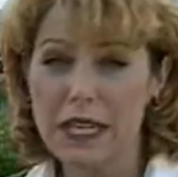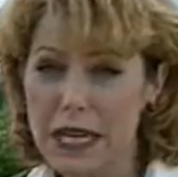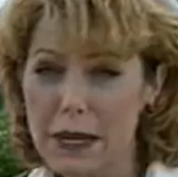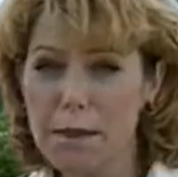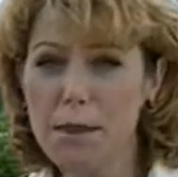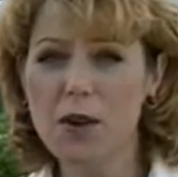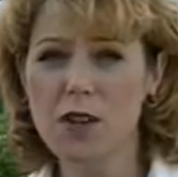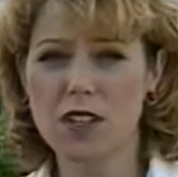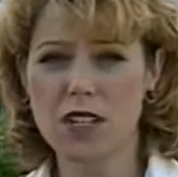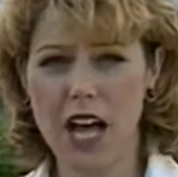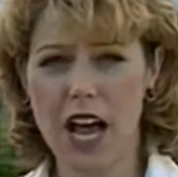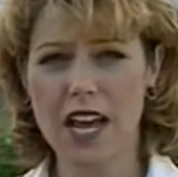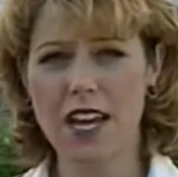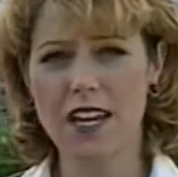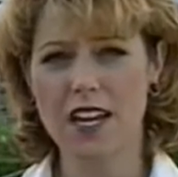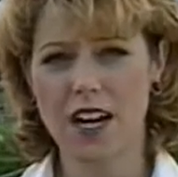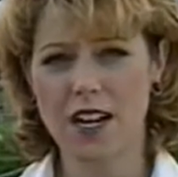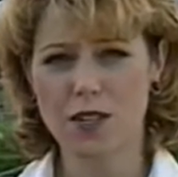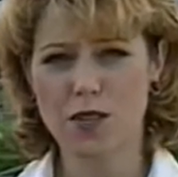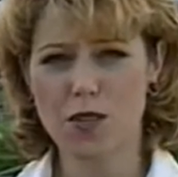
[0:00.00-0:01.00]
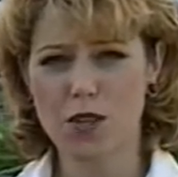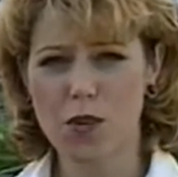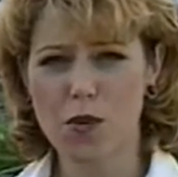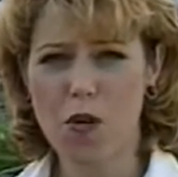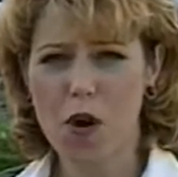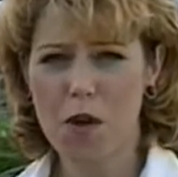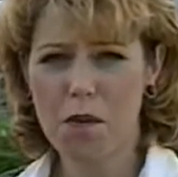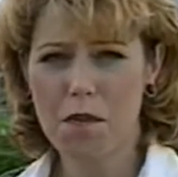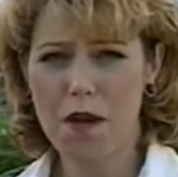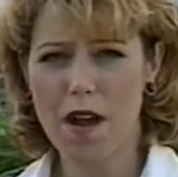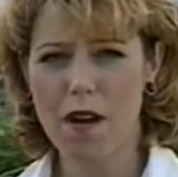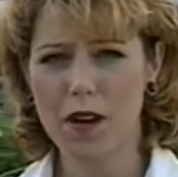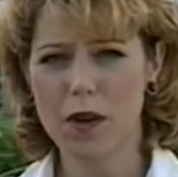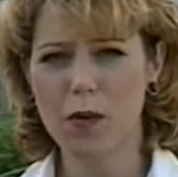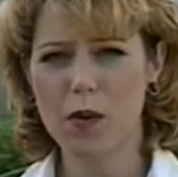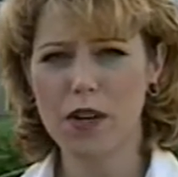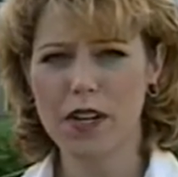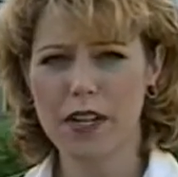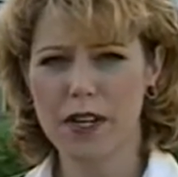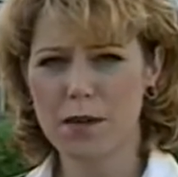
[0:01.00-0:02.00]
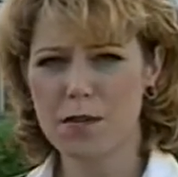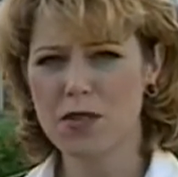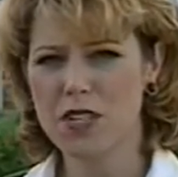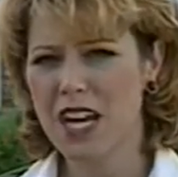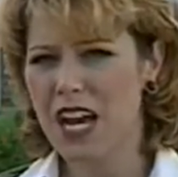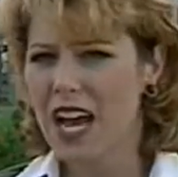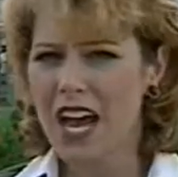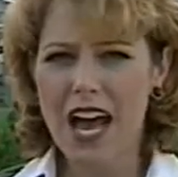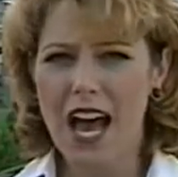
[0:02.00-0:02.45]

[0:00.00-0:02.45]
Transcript: people like us, to quote Mary Williams,